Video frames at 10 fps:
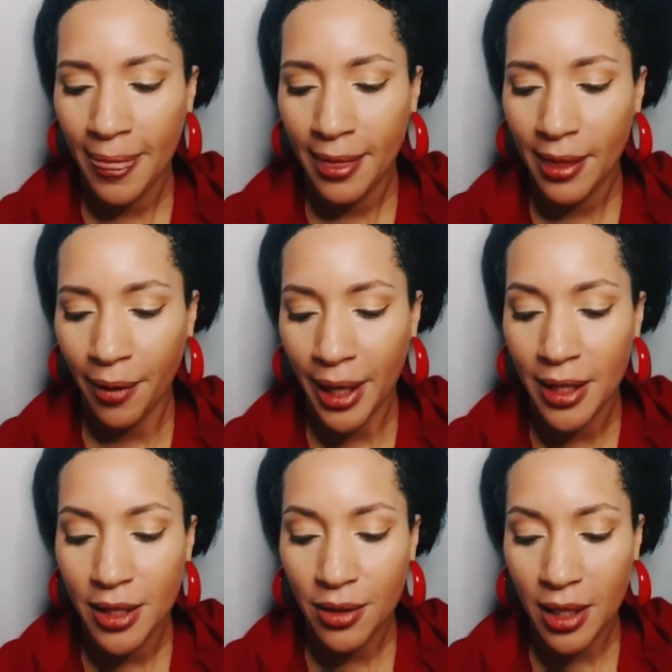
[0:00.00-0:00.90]
All right,
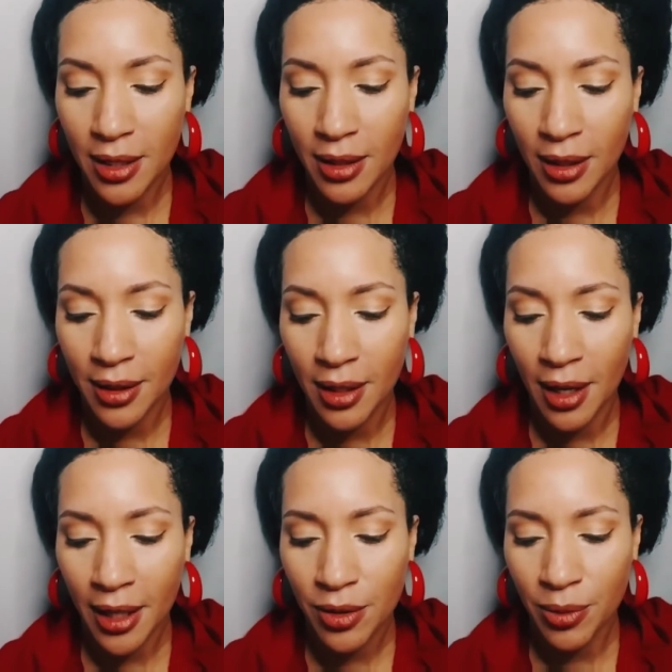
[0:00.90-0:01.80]
so let's look at the
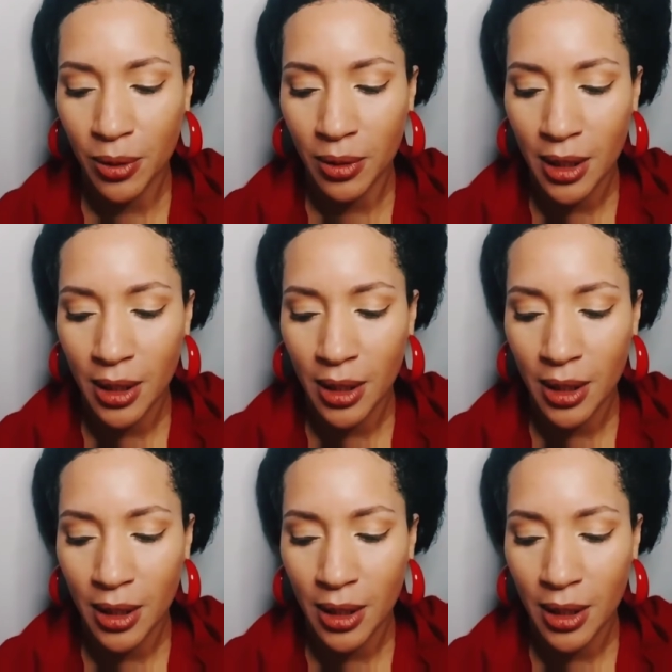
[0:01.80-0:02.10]
next rule.